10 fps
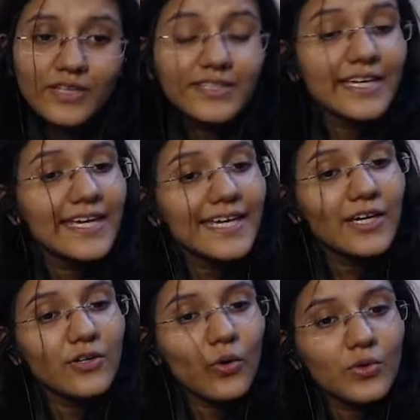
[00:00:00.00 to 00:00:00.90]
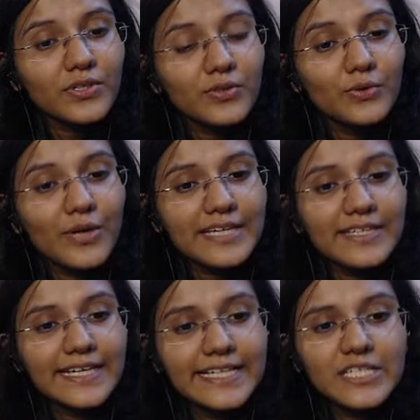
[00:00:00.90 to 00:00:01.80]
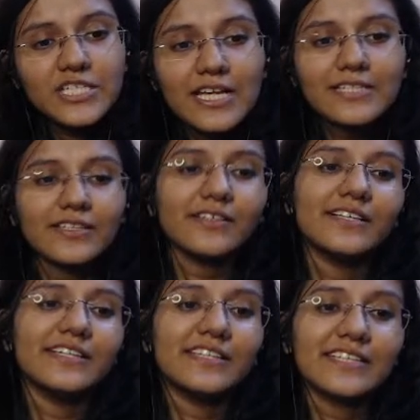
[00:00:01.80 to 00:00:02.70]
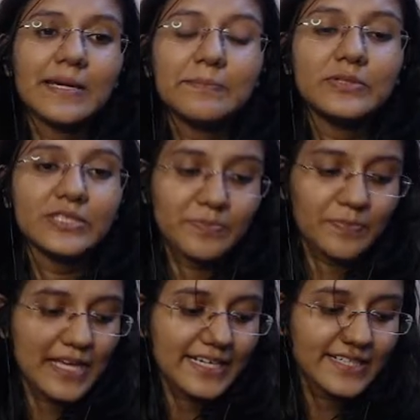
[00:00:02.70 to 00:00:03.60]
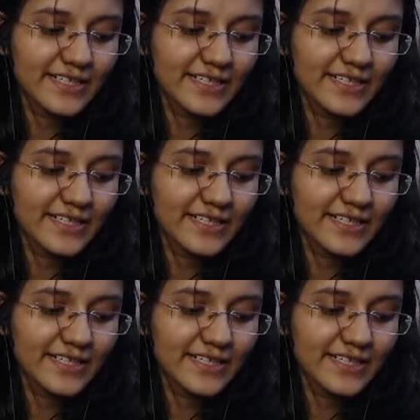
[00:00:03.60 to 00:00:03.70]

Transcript: The he-goat who had taken shelter in the temple replied,